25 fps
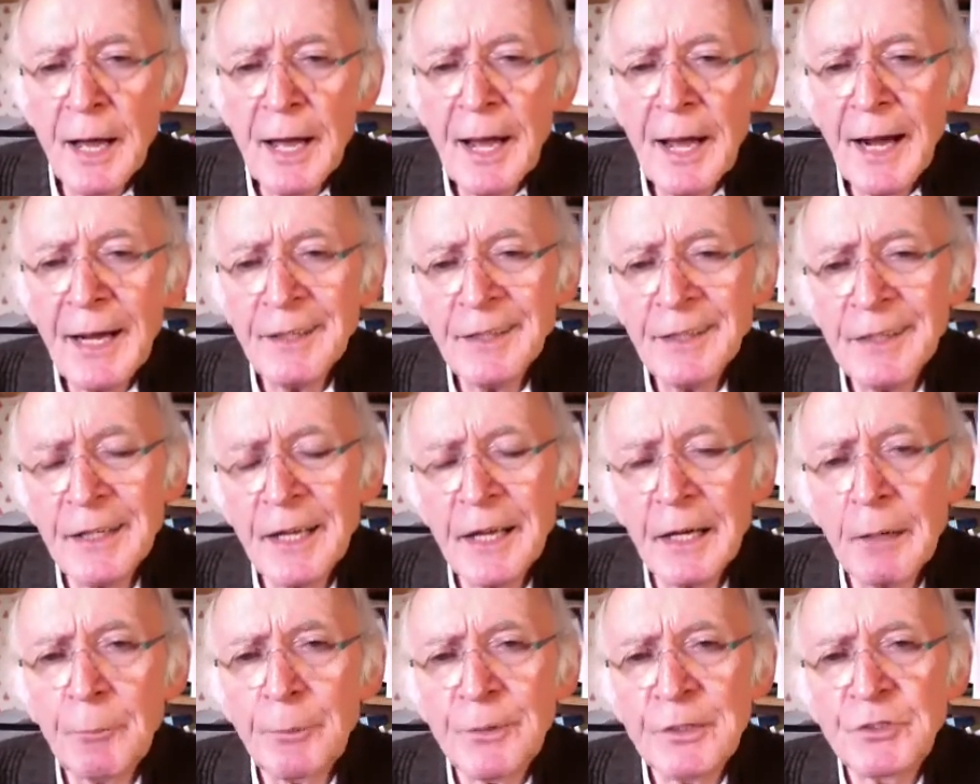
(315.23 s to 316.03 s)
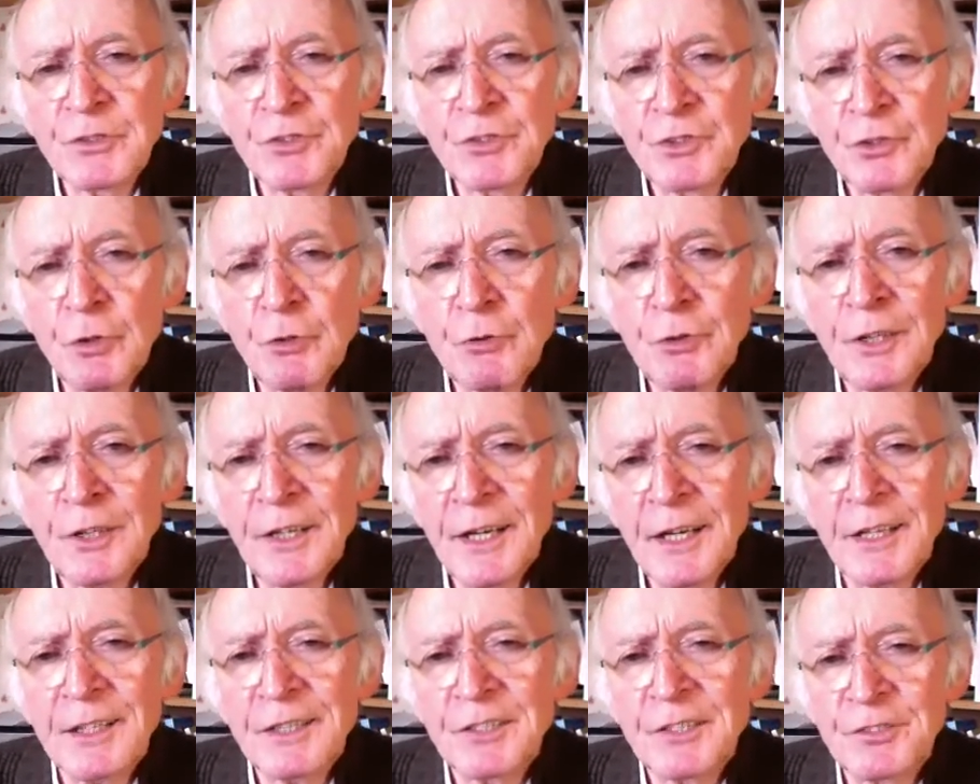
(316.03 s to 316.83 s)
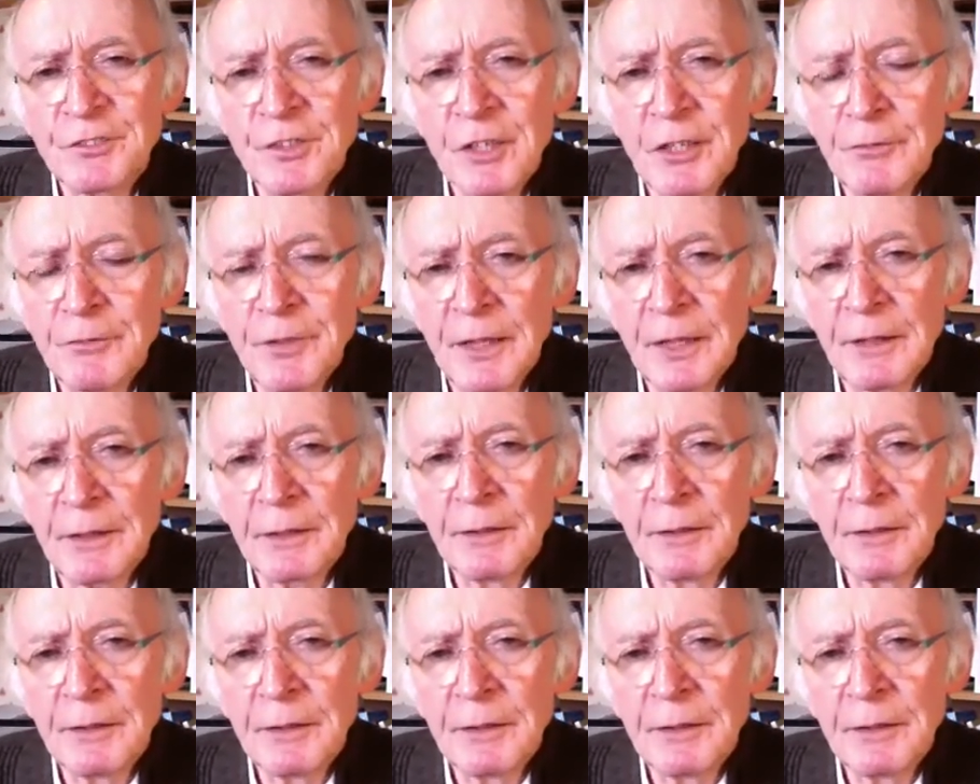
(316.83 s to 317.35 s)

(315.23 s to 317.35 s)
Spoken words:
I think that'll be so catastrophic